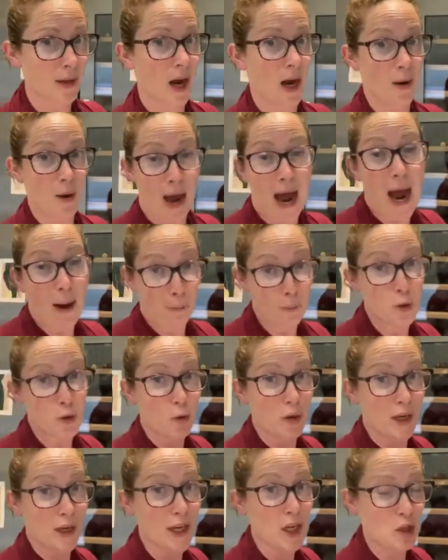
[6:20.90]
I am
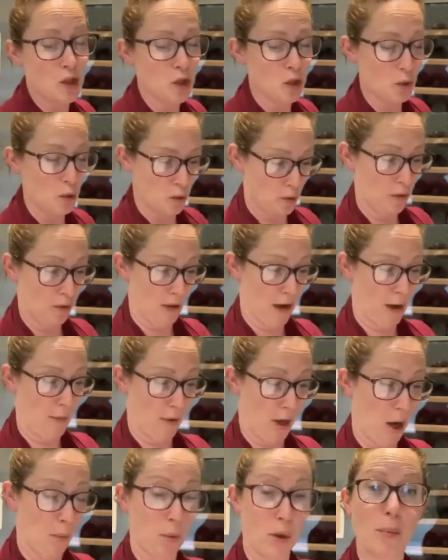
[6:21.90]
talking to a
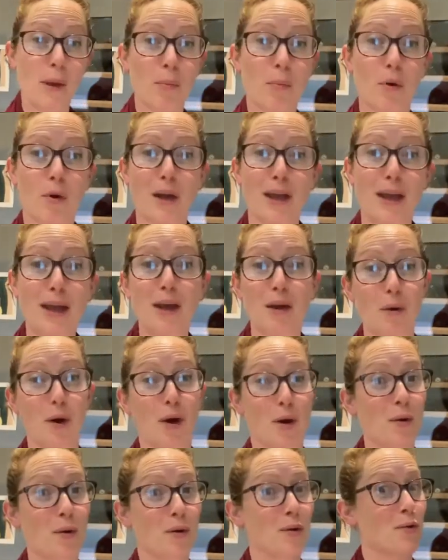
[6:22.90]
couple of people on here who
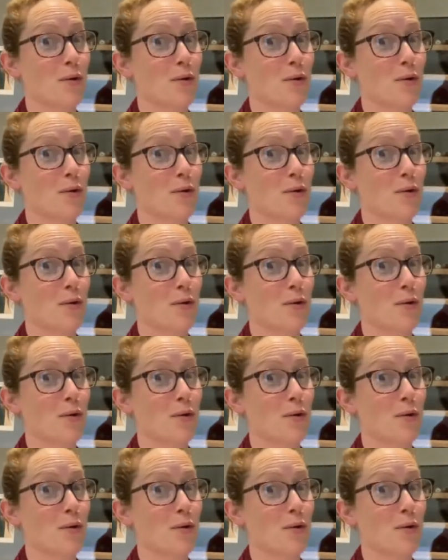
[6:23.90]
are